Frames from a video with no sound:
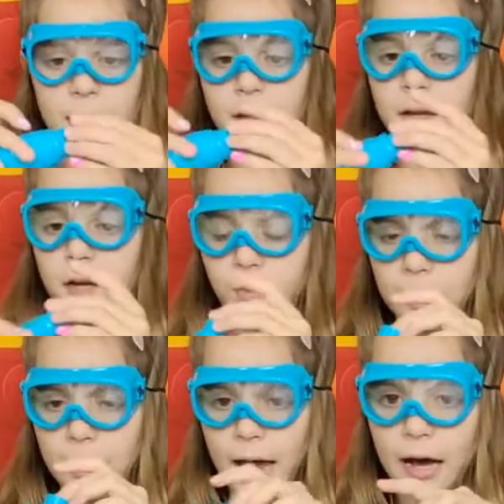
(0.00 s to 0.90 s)
Here we
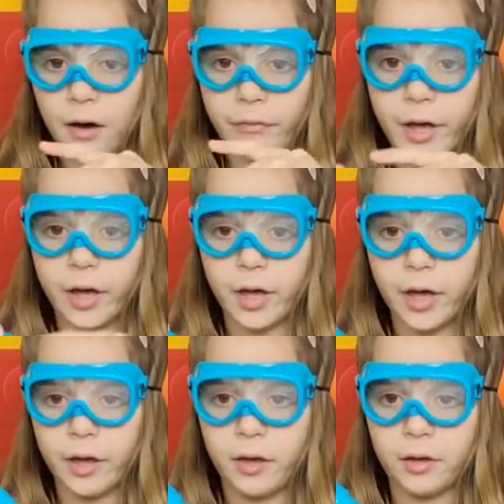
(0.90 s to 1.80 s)
have
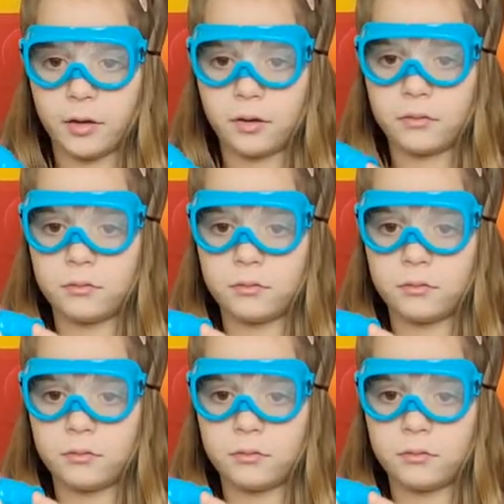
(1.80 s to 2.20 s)
a...